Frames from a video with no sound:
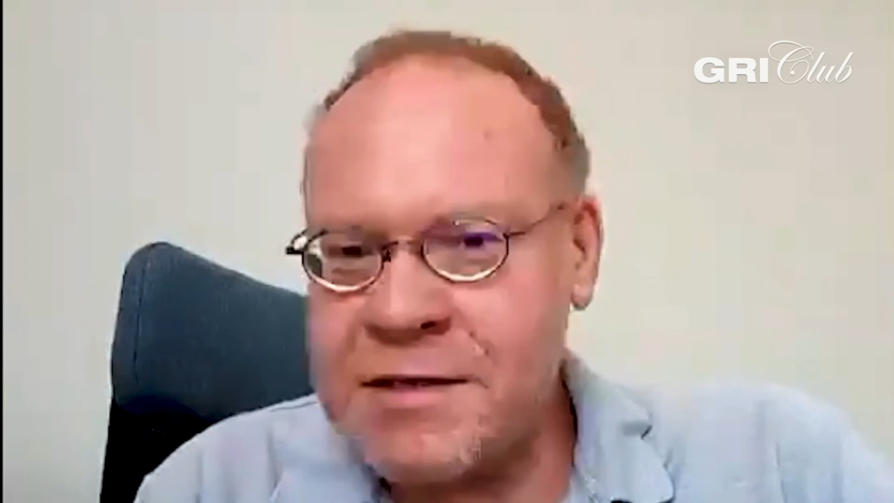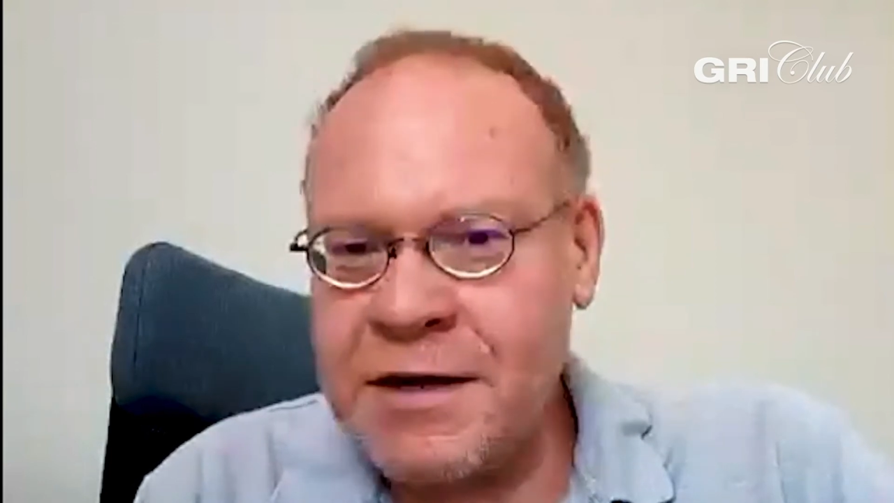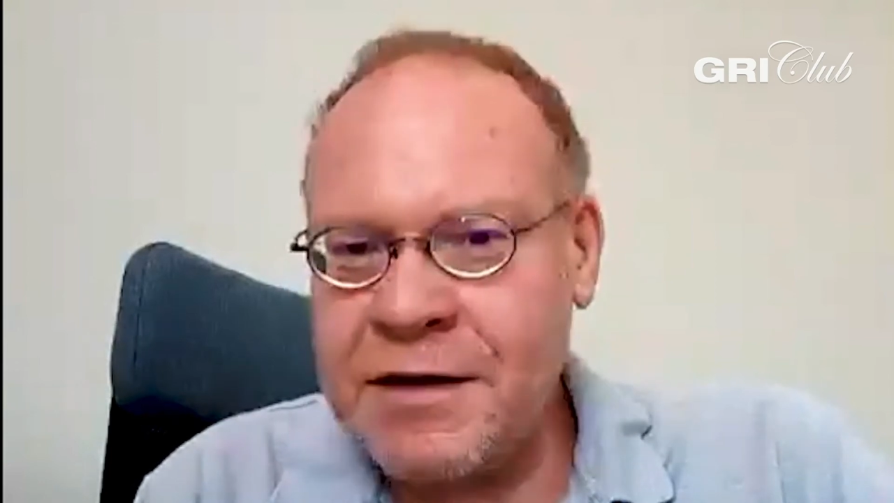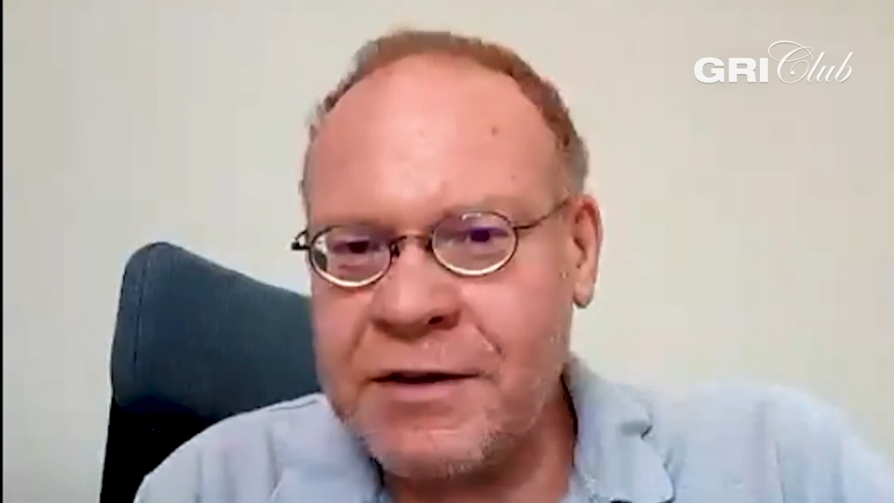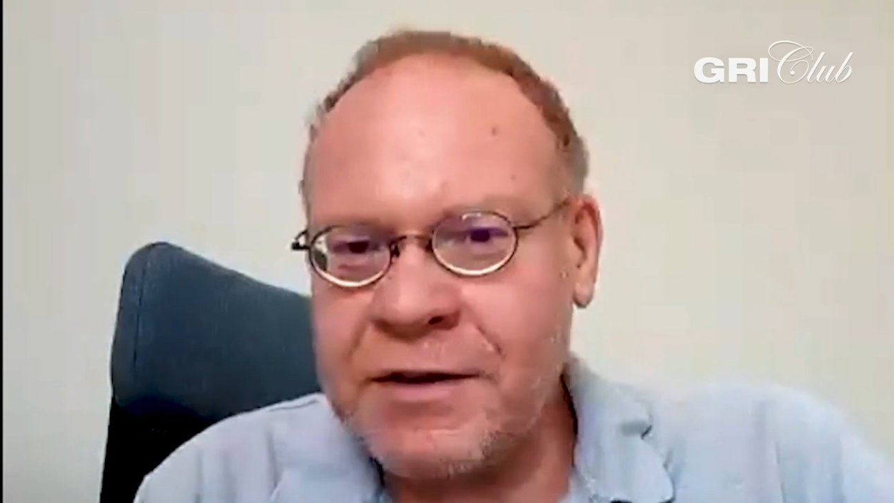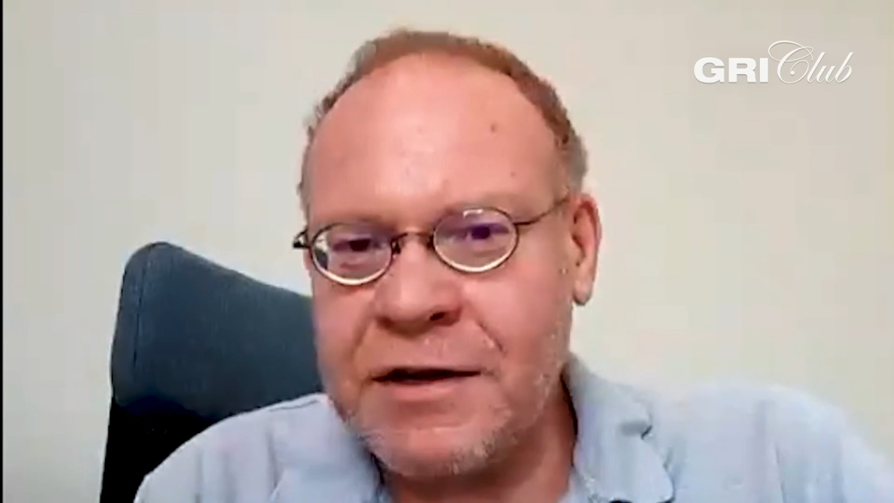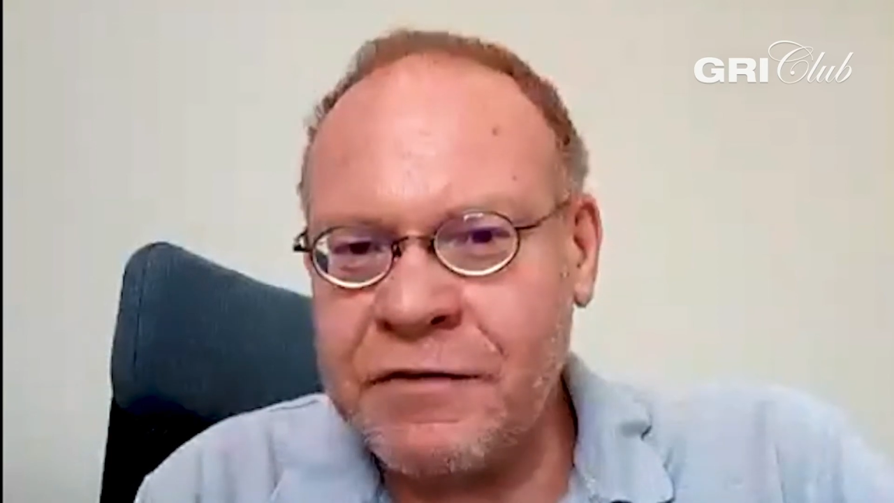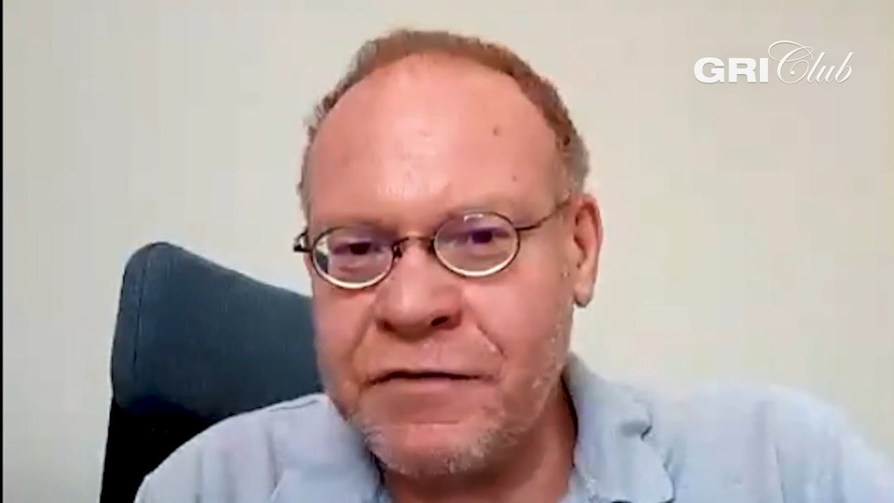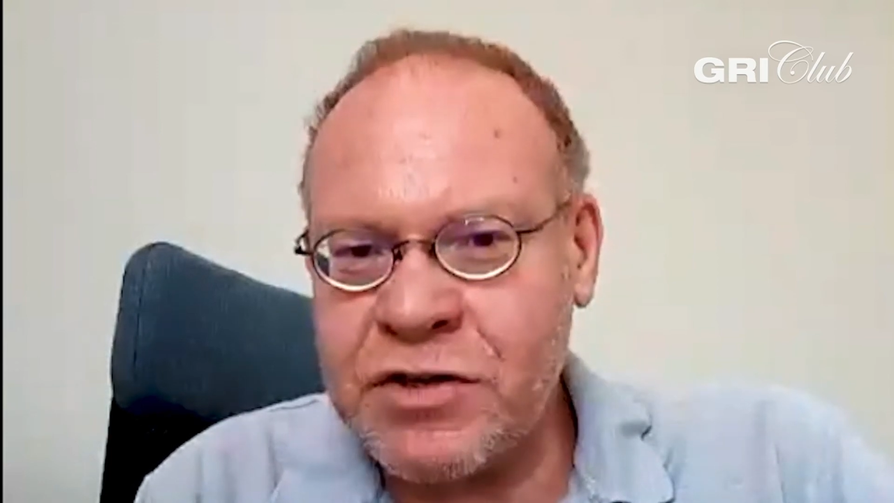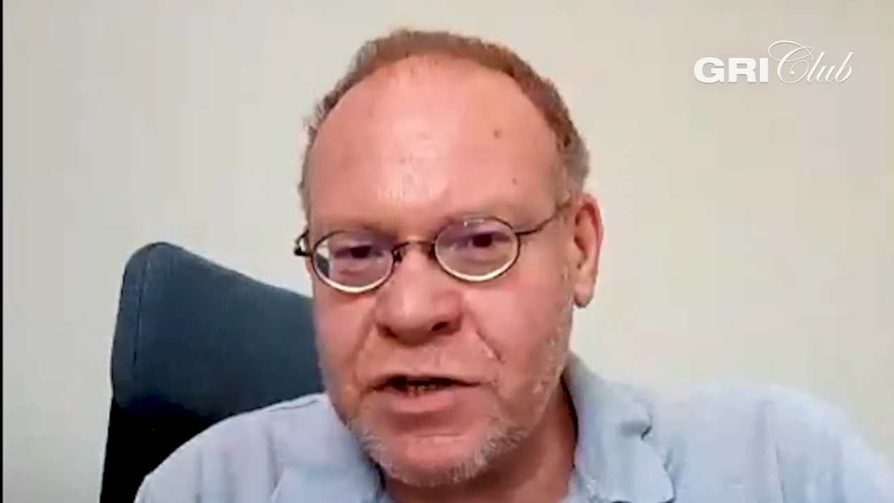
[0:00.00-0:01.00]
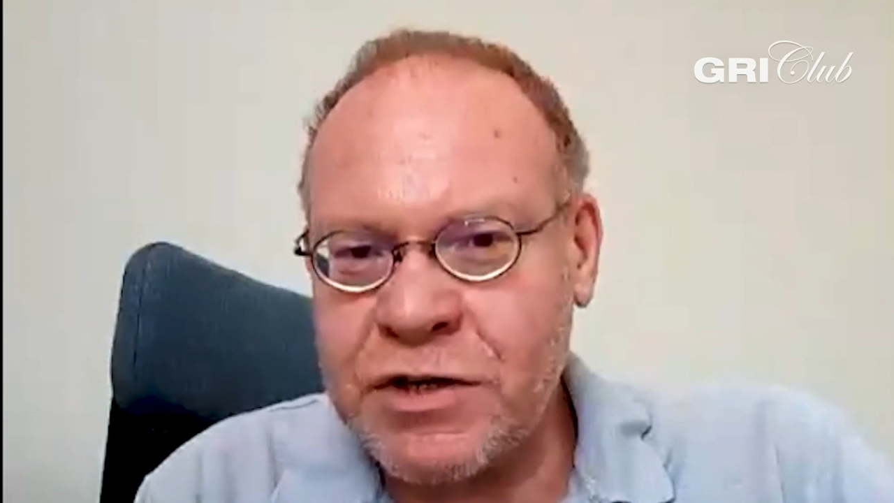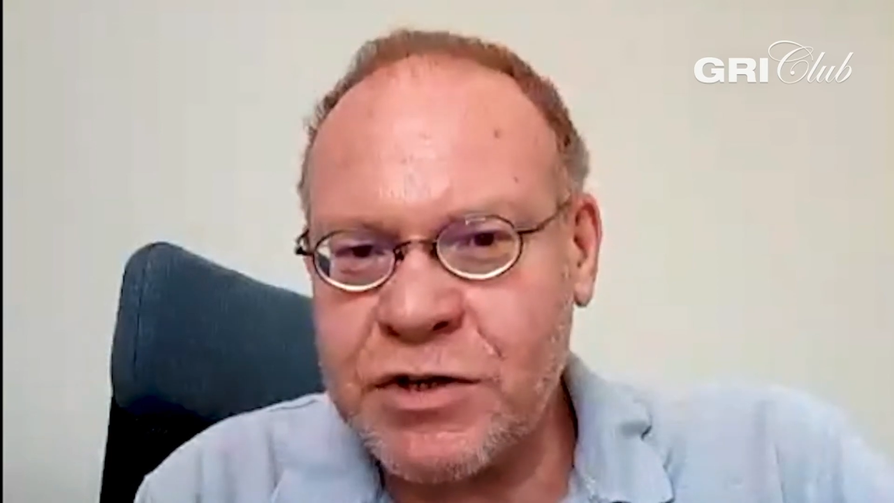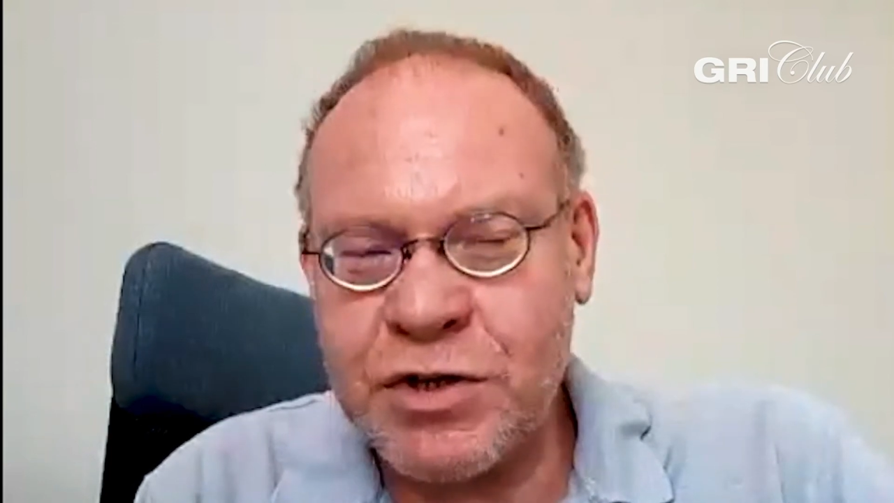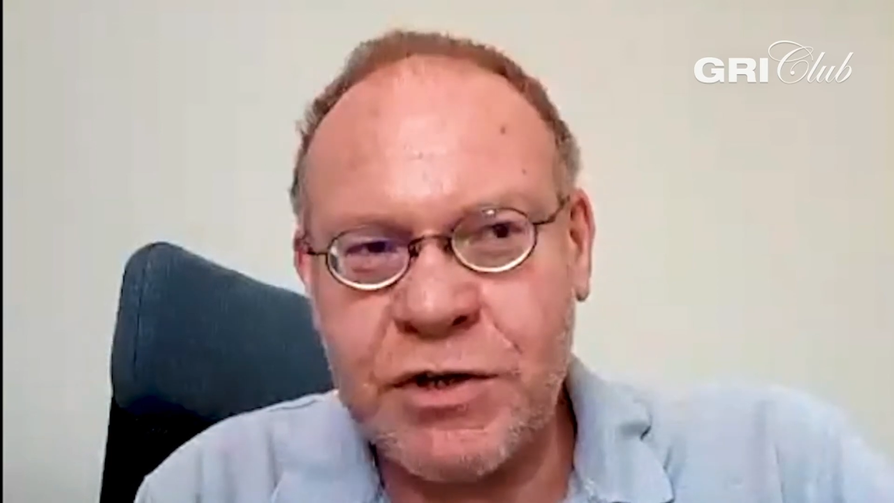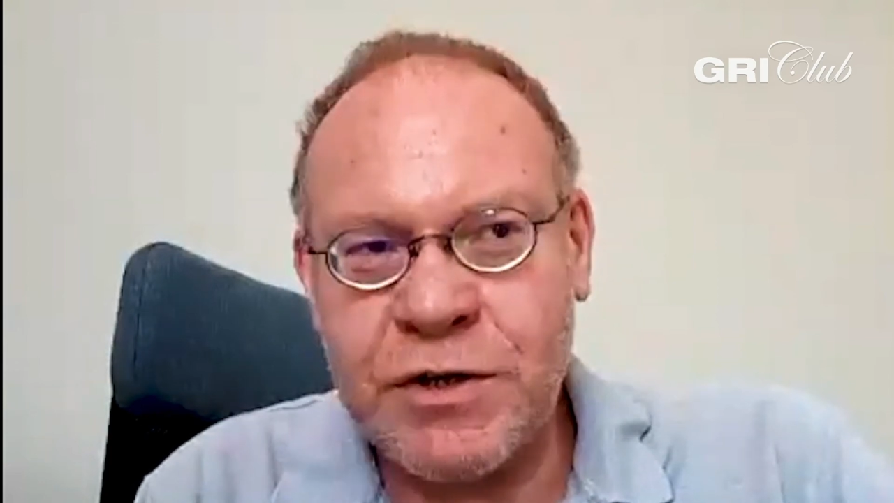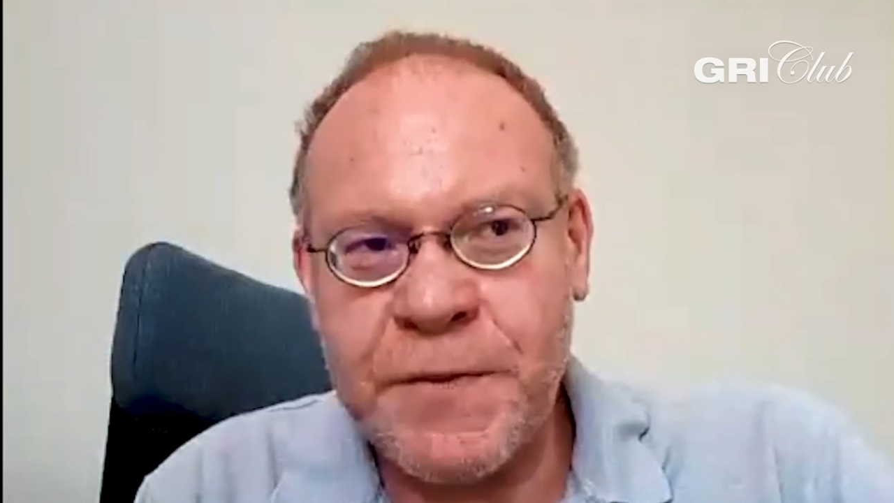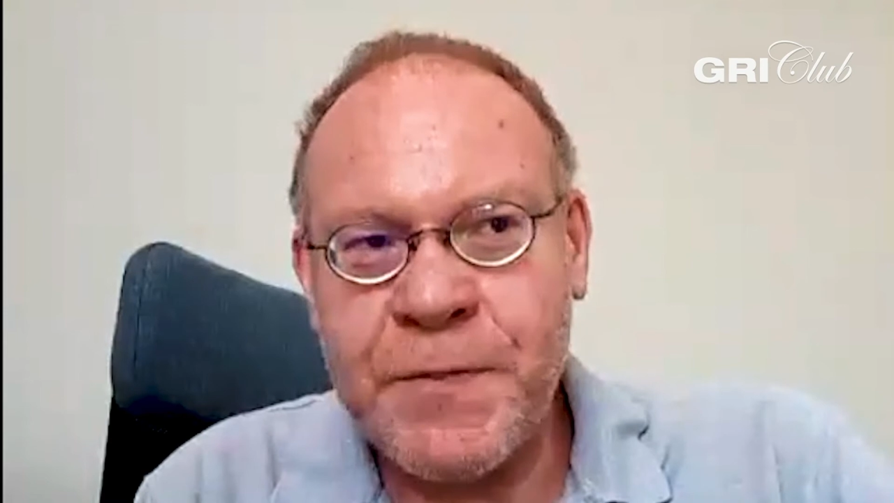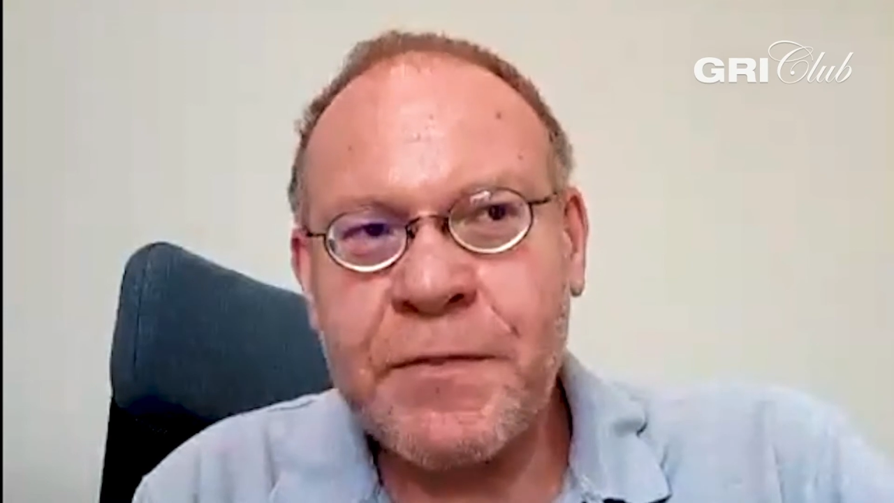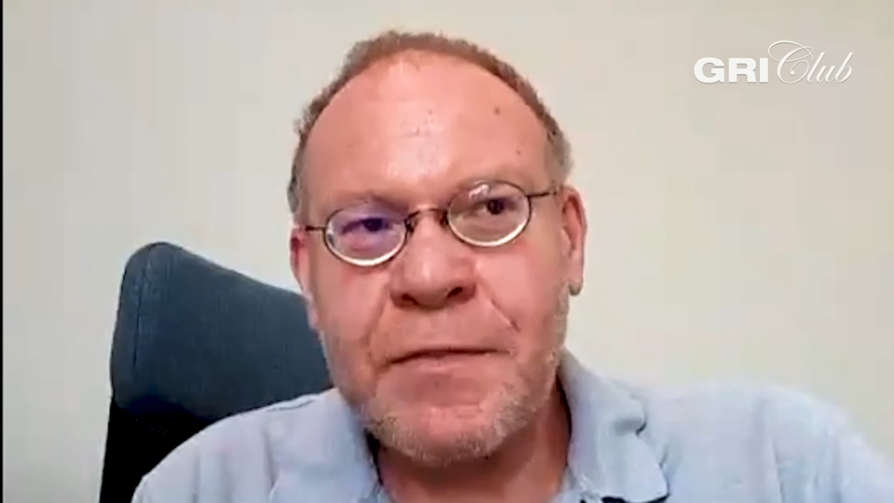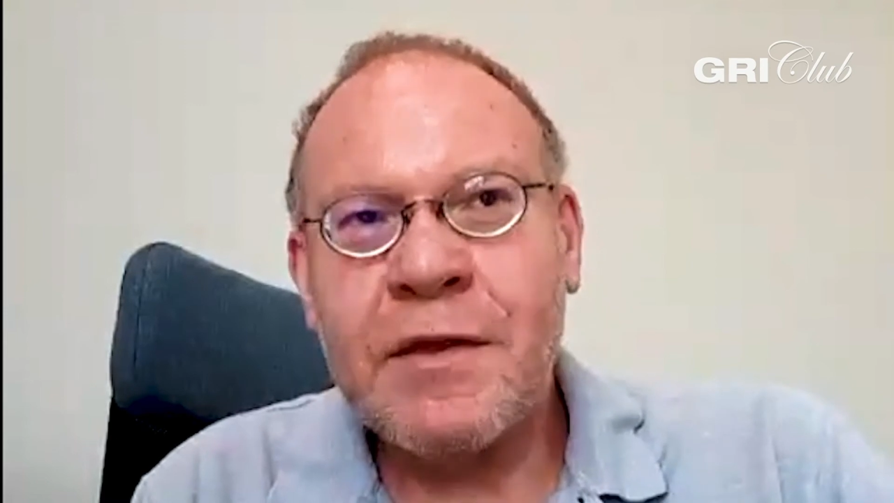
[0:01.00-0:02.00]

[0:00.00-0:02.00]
real estate and infrastructure